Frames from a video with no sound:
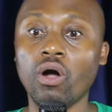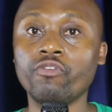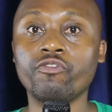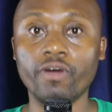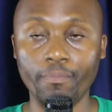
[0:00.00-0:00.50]

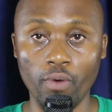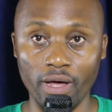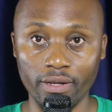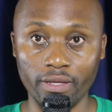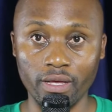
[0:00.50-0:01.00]

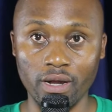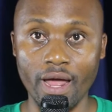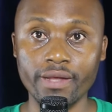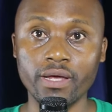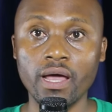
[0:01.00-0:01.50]
February,
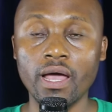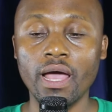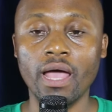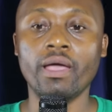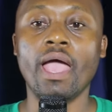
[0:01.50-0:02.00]
right?
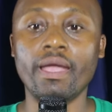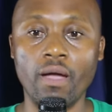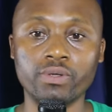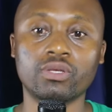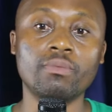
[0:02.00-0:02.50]
I
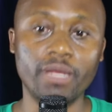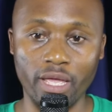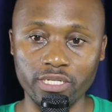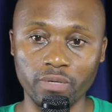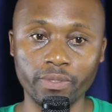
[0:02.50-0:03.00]
was
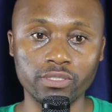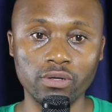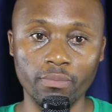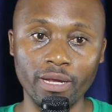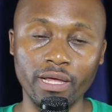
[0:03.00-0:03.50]
communicating with
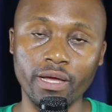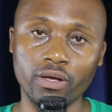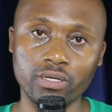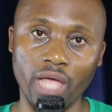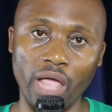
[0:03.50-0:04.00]
Ngobile
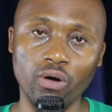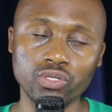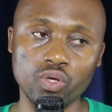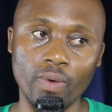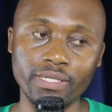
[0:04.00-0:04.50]
because I
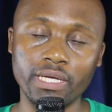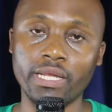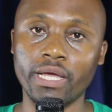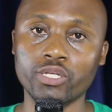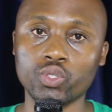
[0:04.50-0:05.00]
also wanted
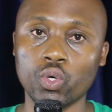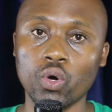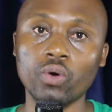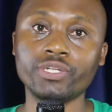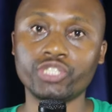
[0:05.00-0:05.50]
her to
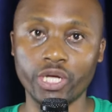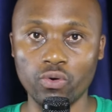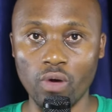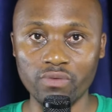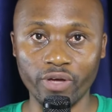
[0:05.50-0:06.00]
go and check
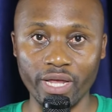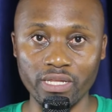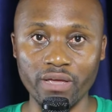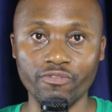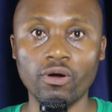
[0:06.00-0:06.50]
Advocate
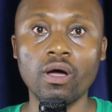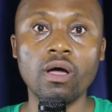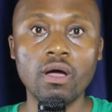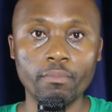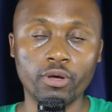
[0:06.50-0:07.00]
Defo,
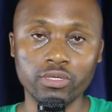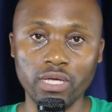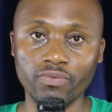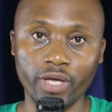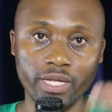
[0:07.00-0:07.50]
because
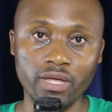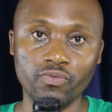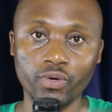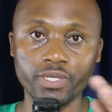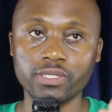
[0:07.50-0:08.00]
Advocate
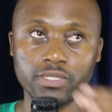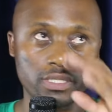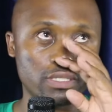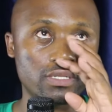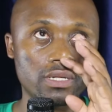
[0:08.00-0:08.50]
Defo is
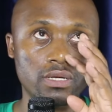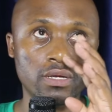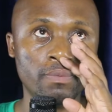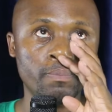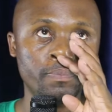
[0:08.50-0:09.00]
just
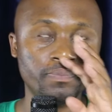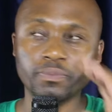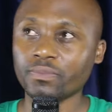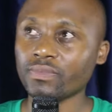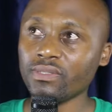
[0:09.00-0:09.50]

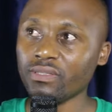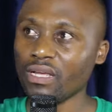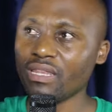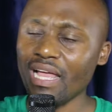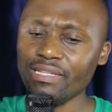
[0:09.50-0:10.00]

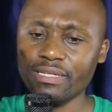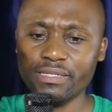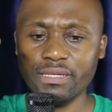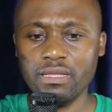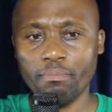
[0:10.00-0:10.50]
Ntanzi
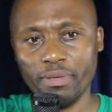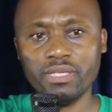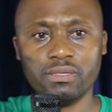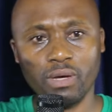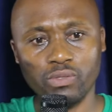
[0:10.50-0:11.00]
is in the B
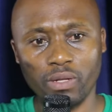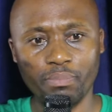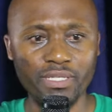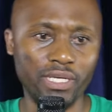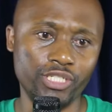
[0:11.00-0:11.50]

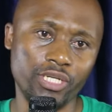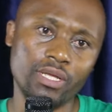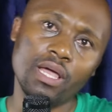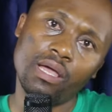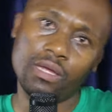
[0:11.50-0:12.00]
section.
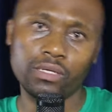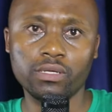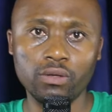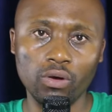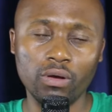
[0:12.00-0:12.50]

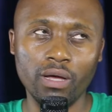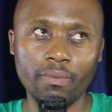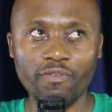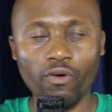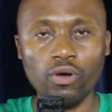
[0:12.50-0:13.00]
I
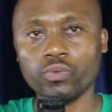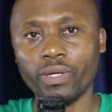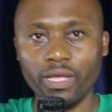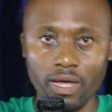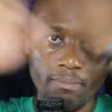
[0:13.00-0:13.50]
forgot
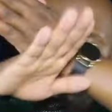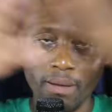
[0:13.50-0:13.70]
whether you